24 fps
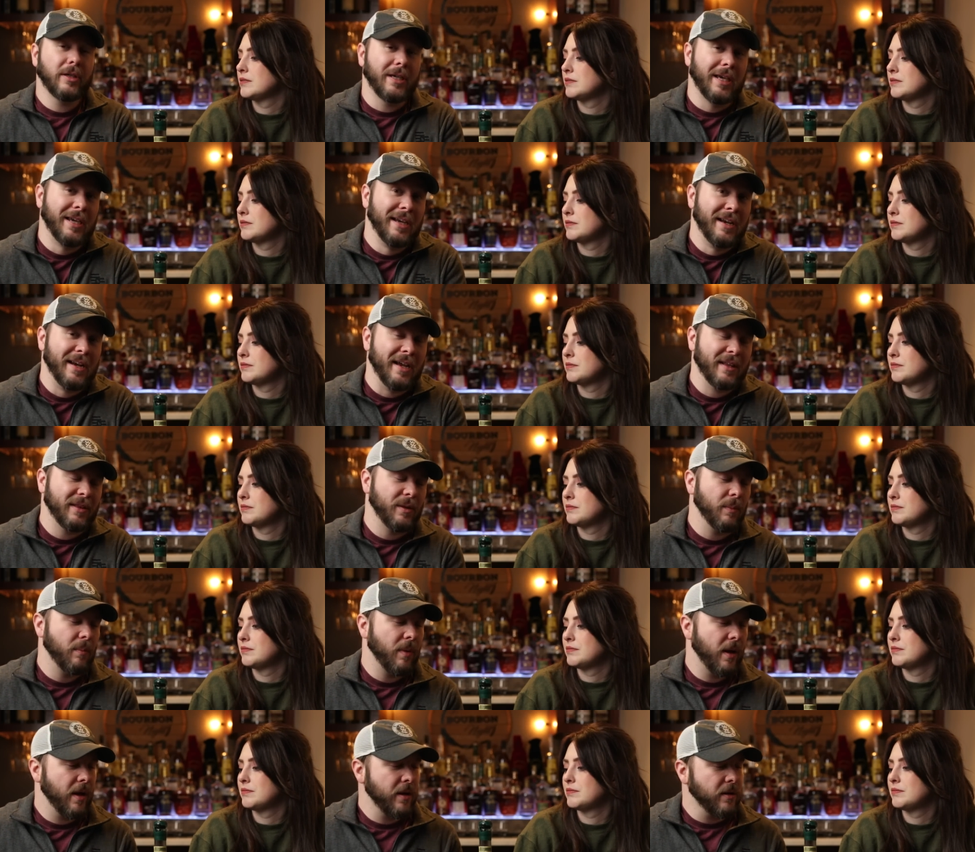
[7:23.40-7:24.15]
Speaker 1: looking at the
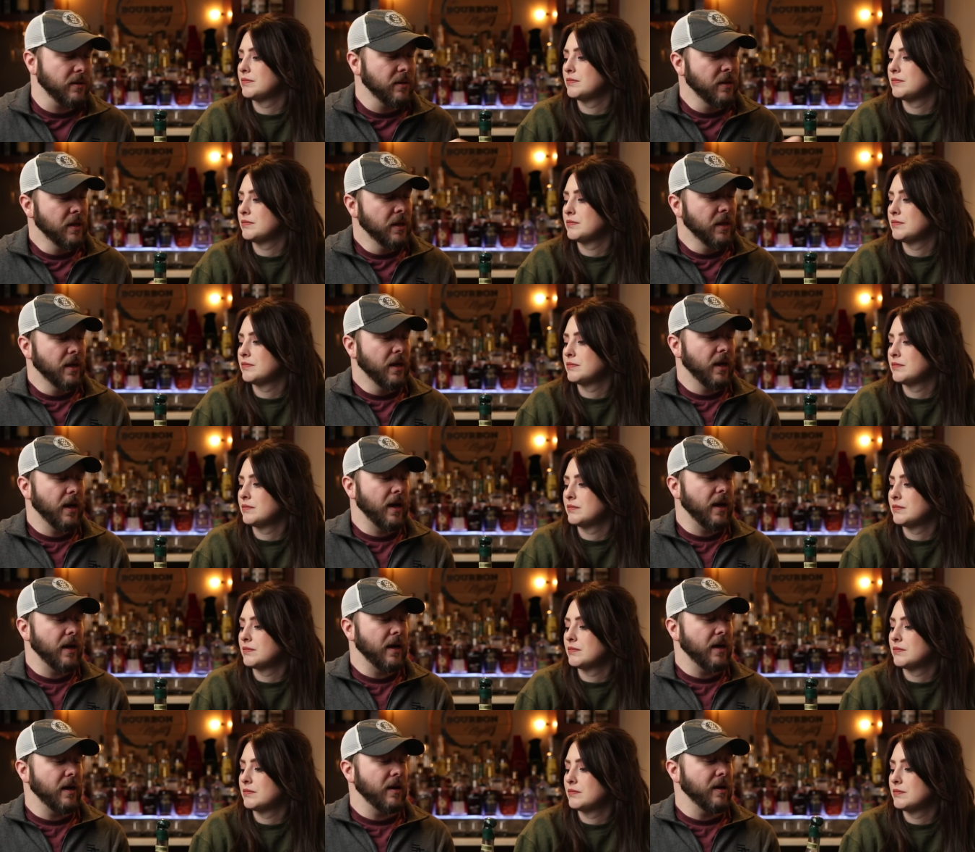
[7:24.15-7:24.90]
bottle.
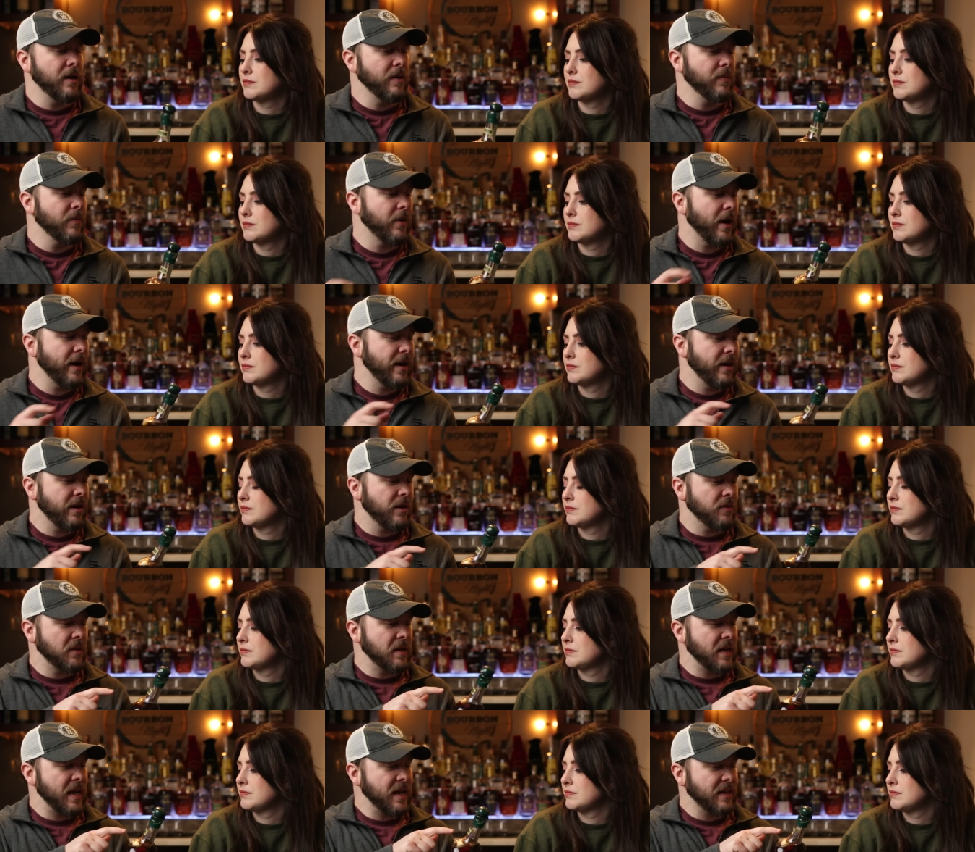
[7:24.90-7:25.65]
Um, right here on
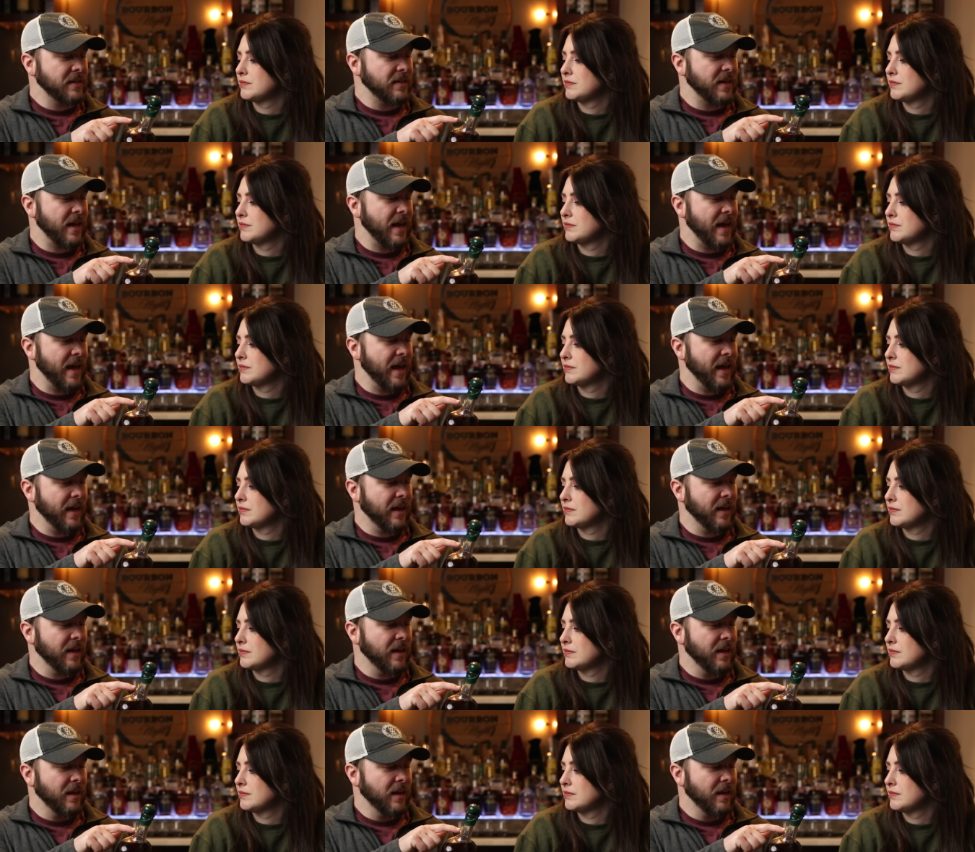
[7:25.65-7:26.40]
the neck
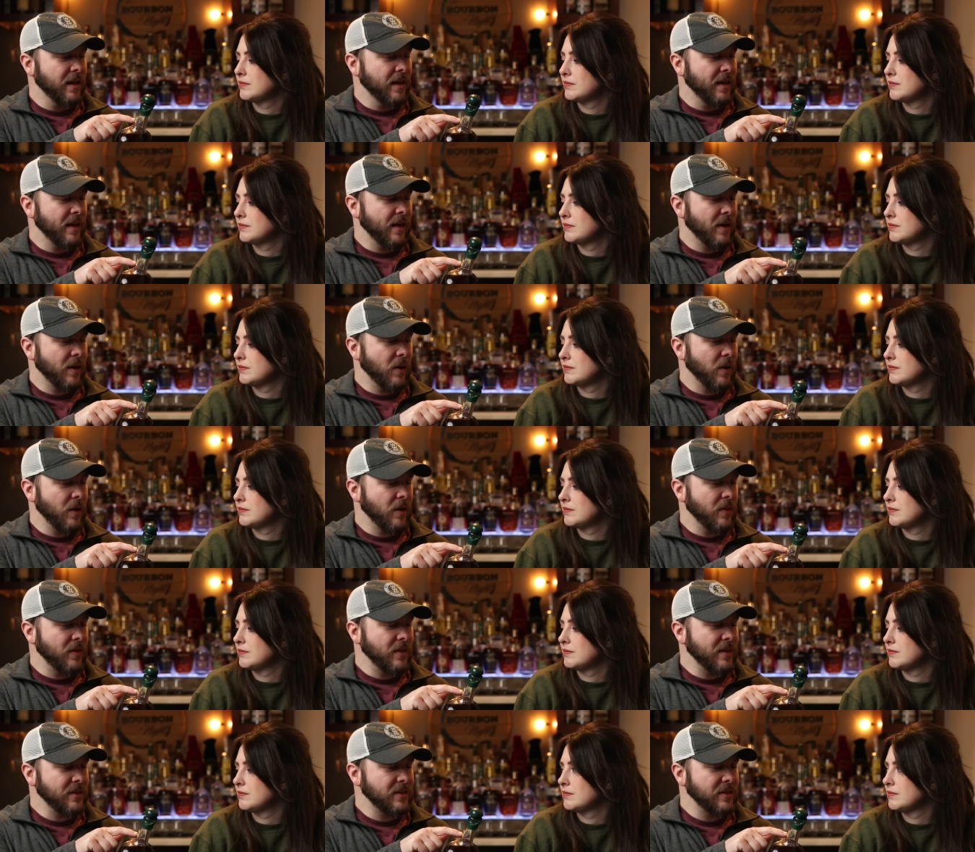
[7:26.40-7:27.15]
tag,
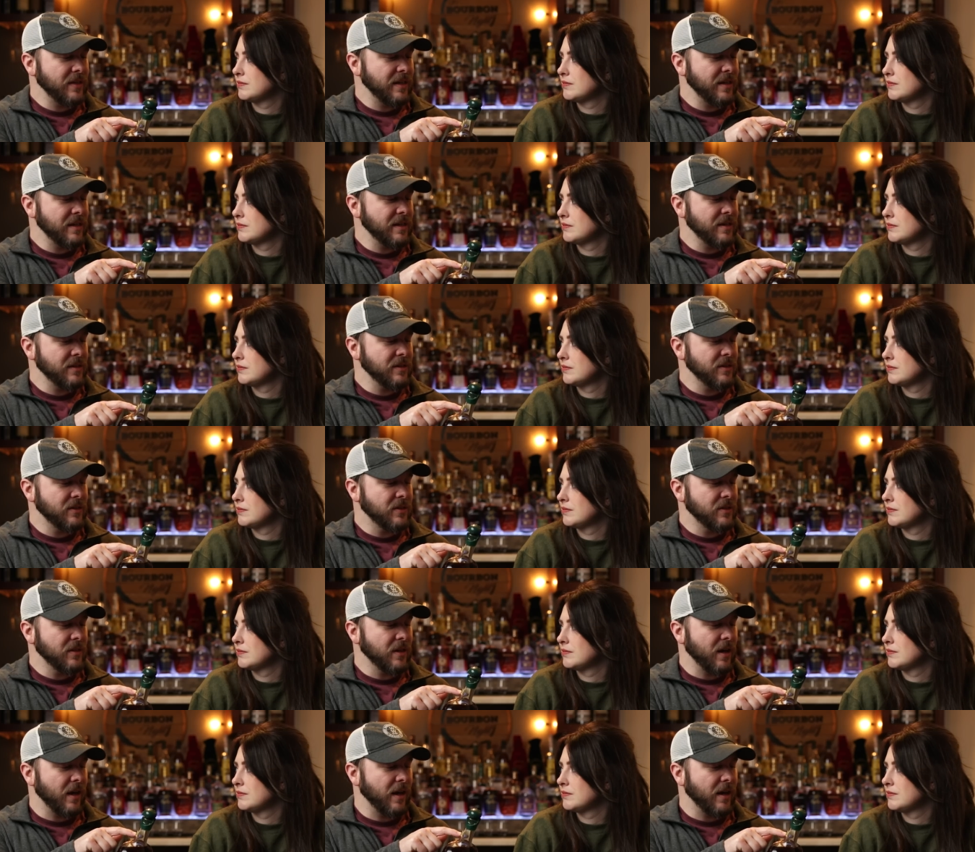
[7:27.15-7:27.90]
this
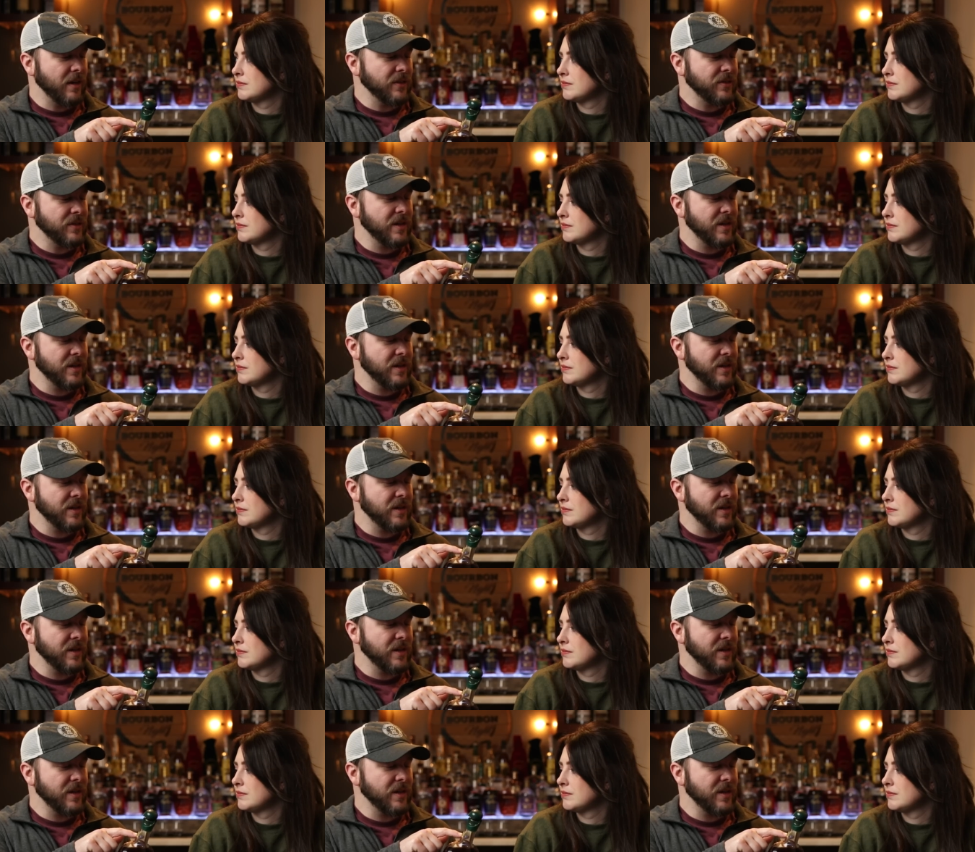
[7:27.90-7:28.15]
is uh,